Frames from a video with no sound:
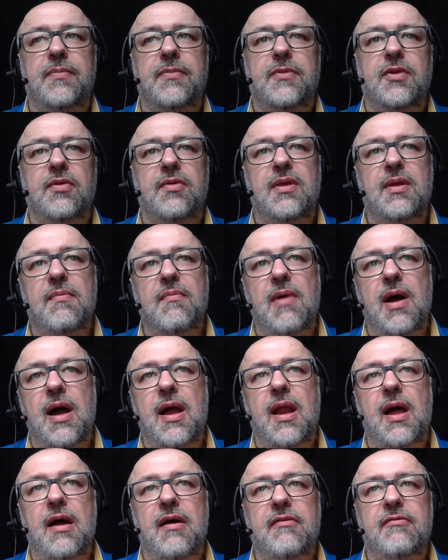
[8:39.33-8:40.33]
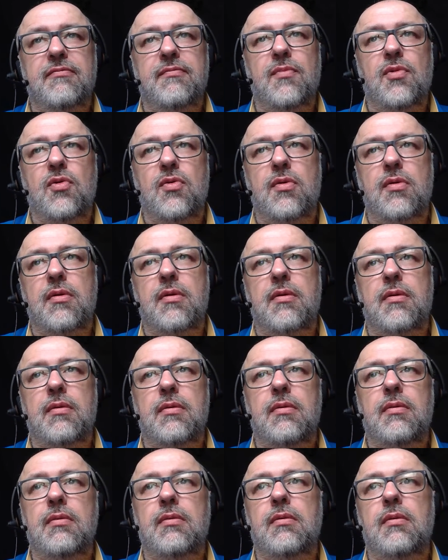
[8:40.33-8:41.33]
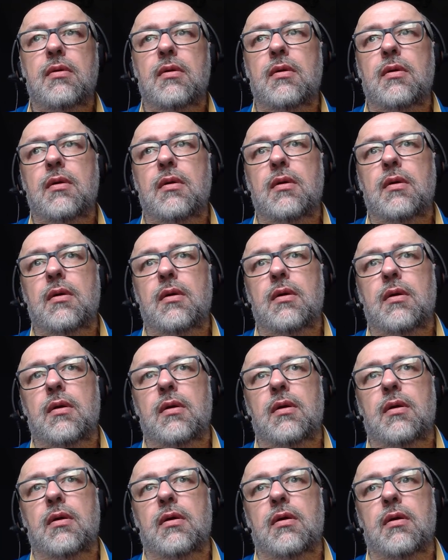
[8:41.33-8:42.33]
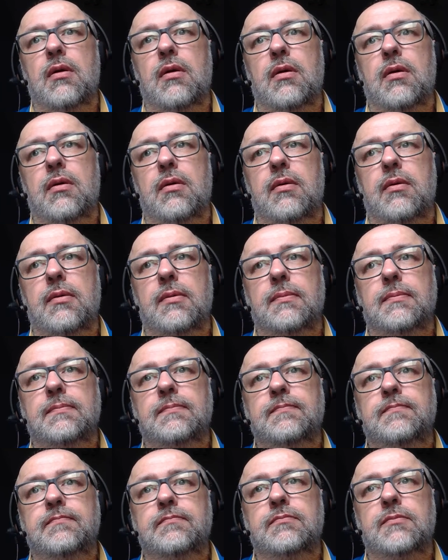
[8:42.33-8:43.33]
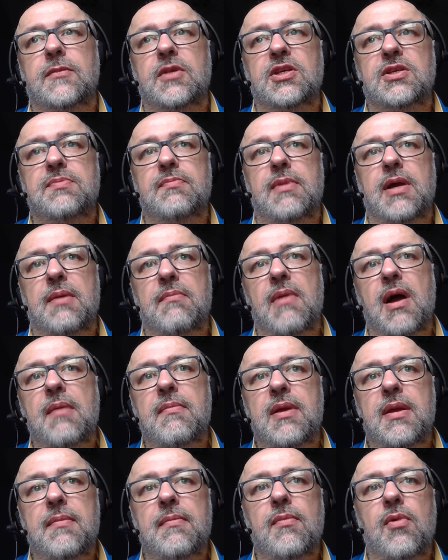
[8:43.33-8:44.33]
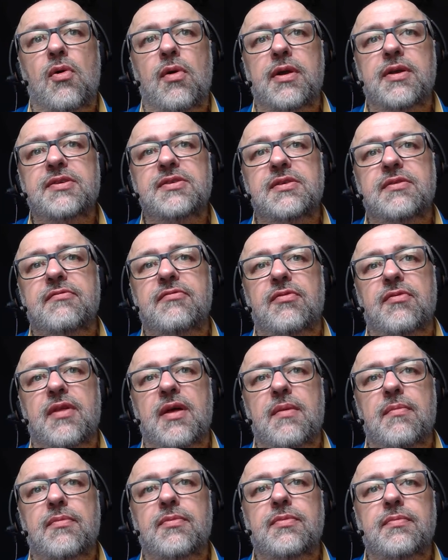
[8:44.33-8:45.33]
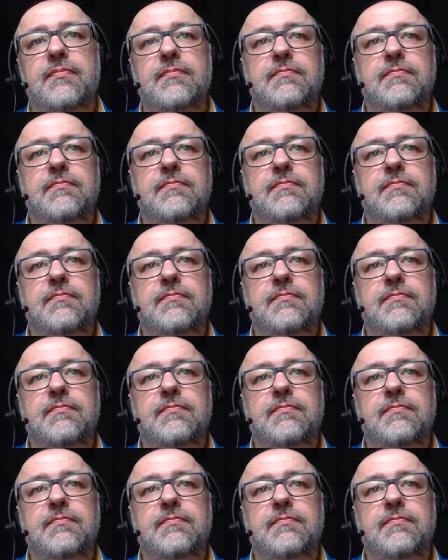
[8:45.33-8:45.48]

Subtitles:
So they might have more. Um it might be more easy for them